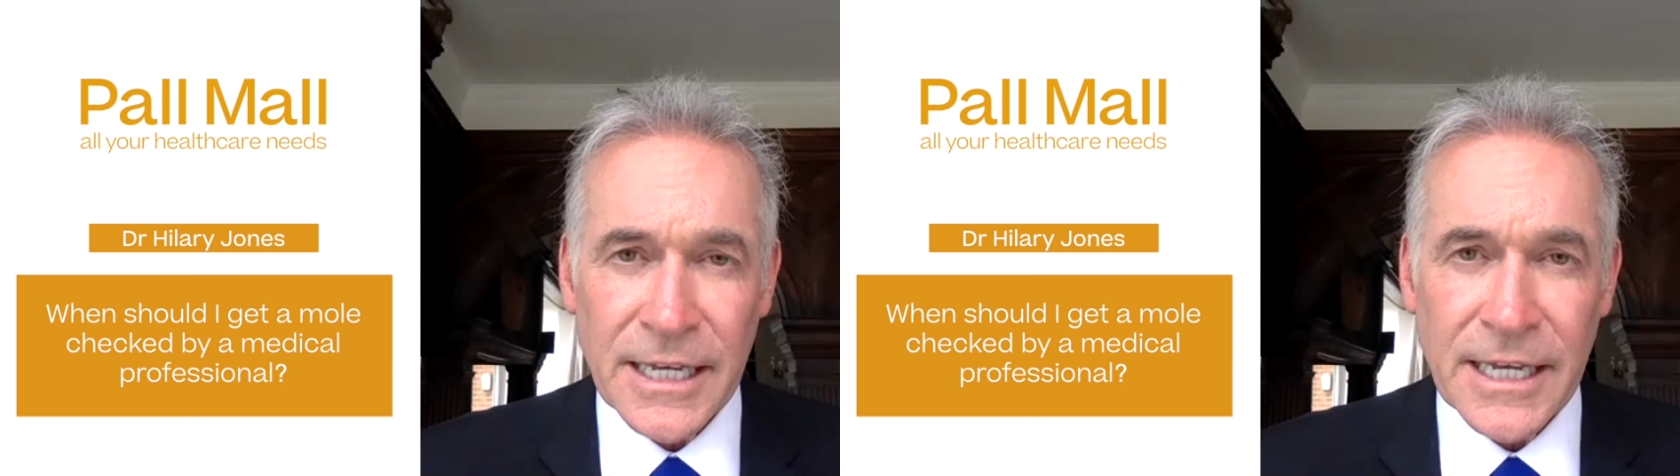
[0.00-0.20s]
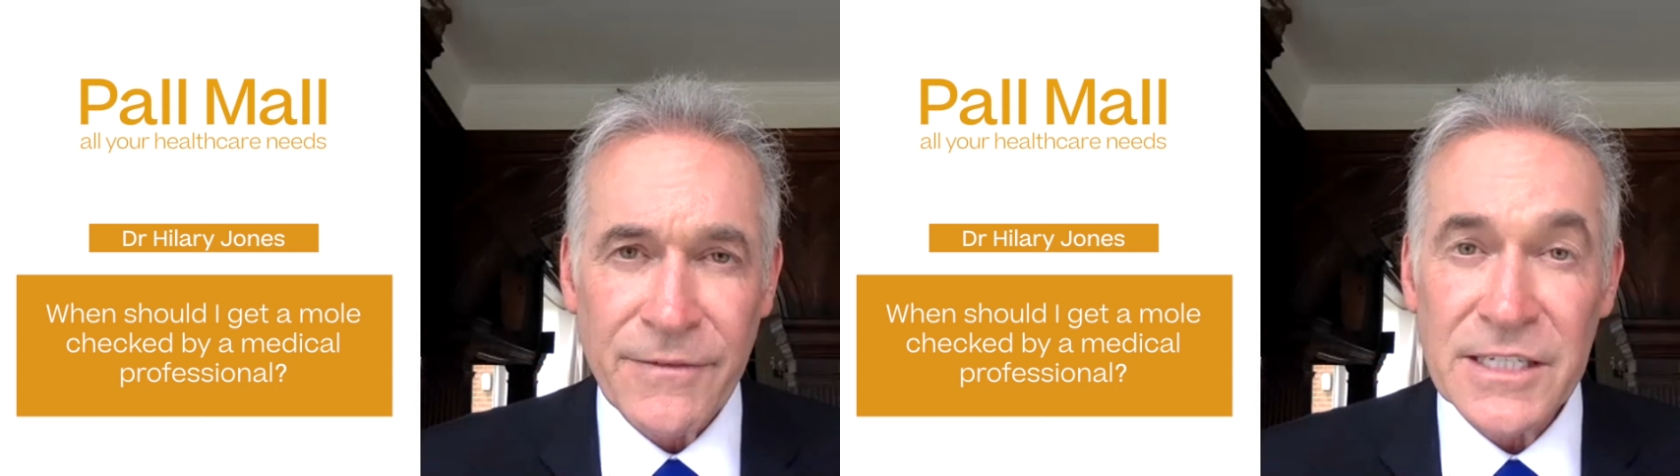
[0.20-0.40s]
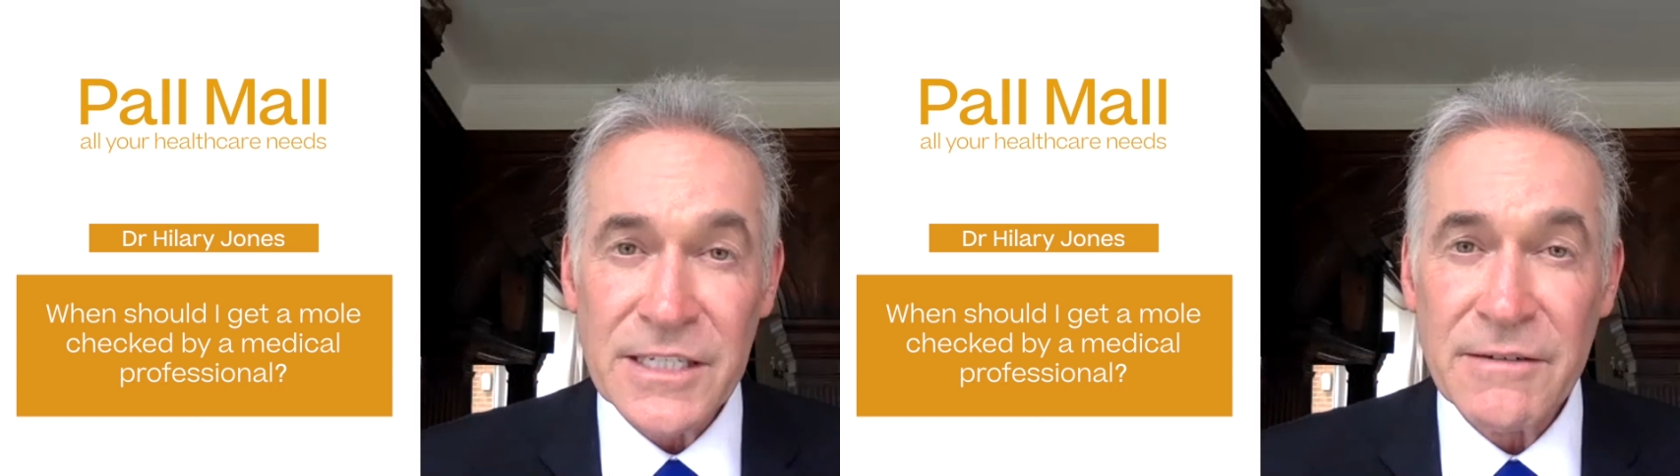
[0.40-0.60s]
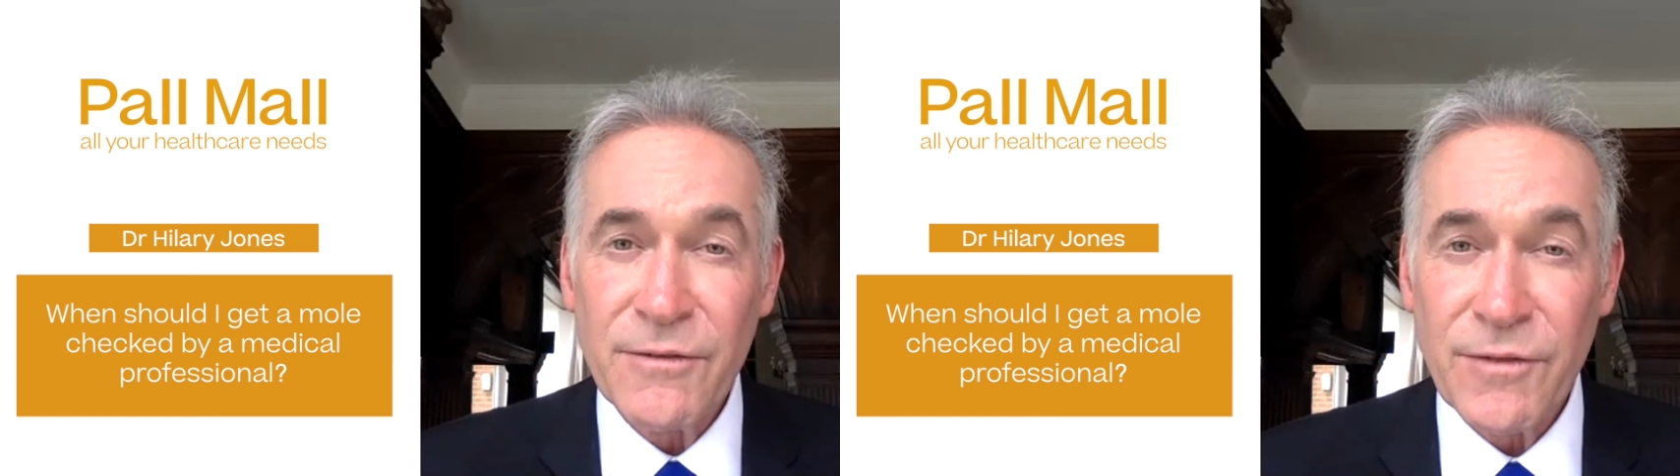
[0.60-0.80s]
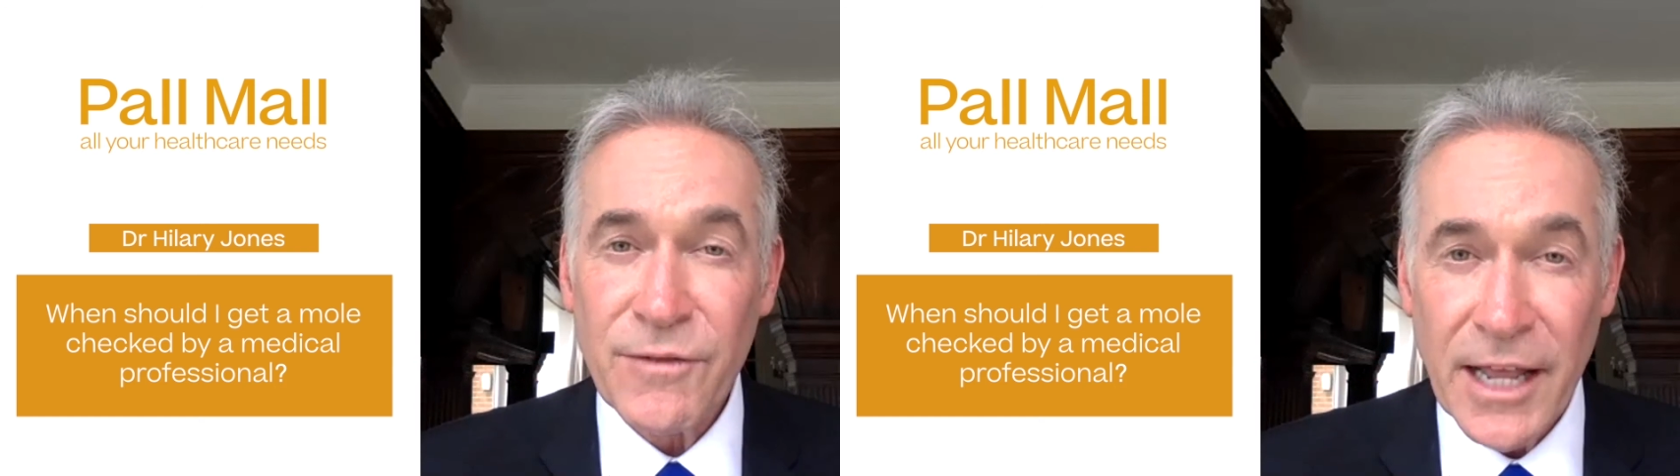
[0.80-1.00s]
if it's
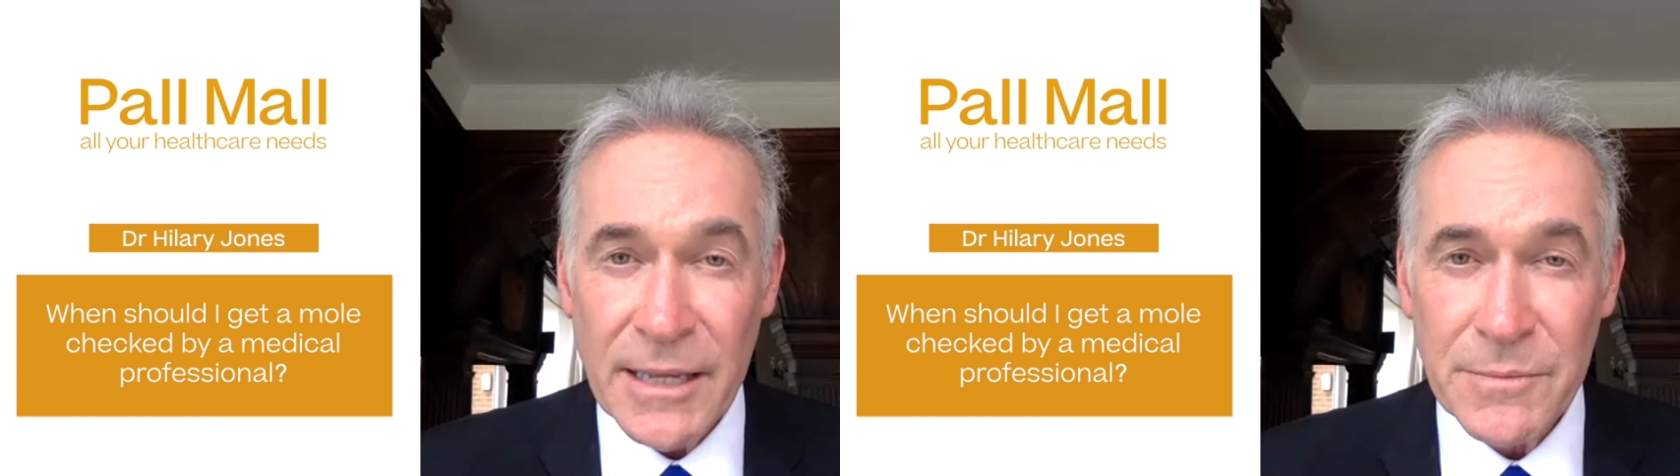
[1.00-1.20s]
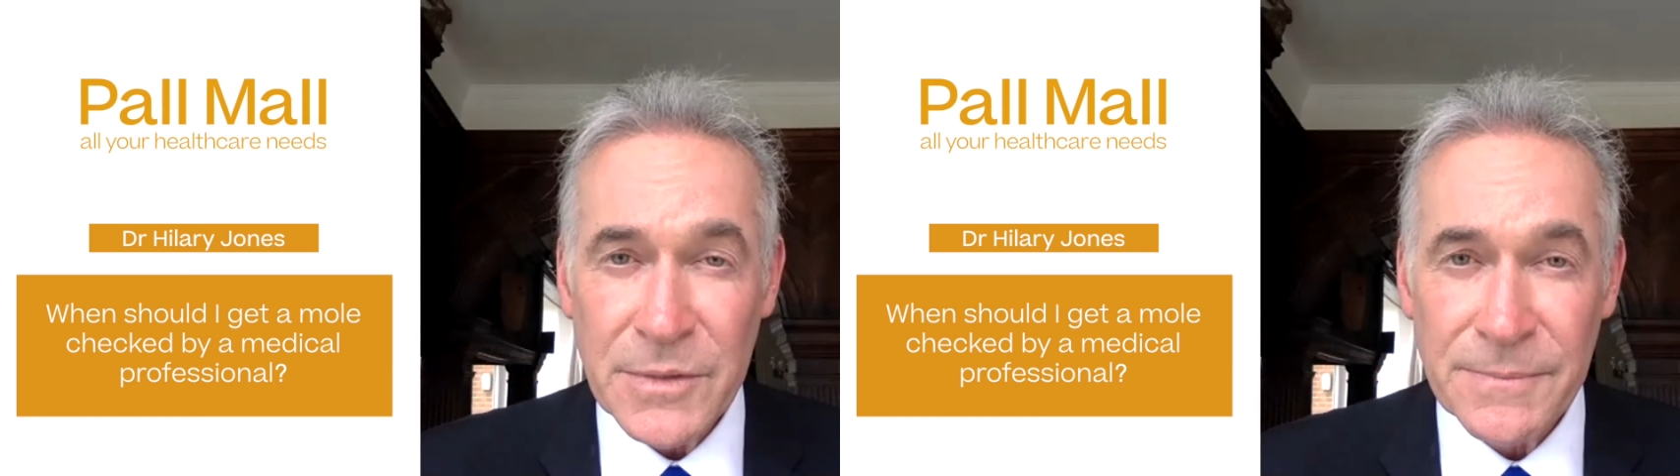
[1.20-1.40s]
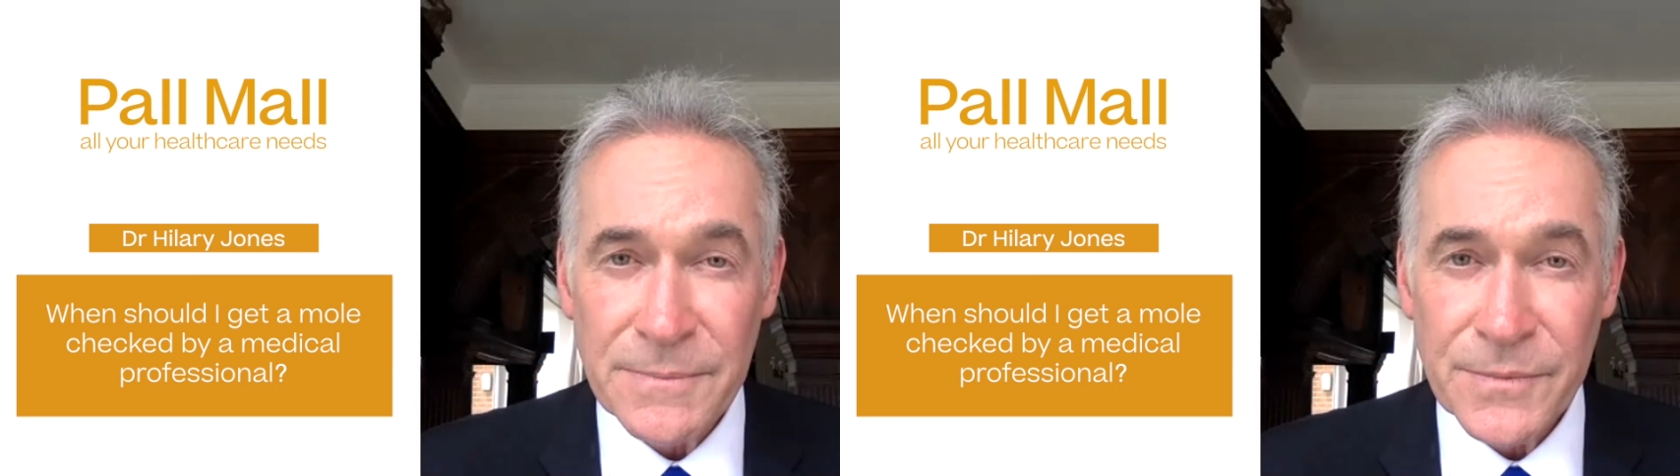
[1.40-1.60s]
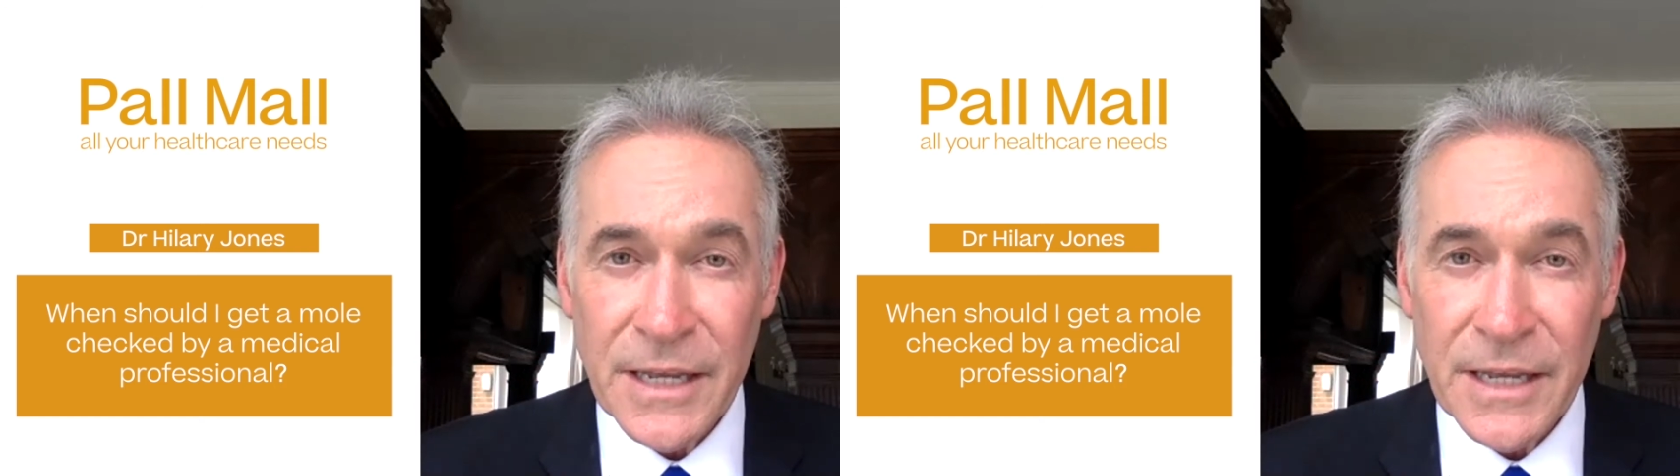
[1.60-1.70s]
inflamed,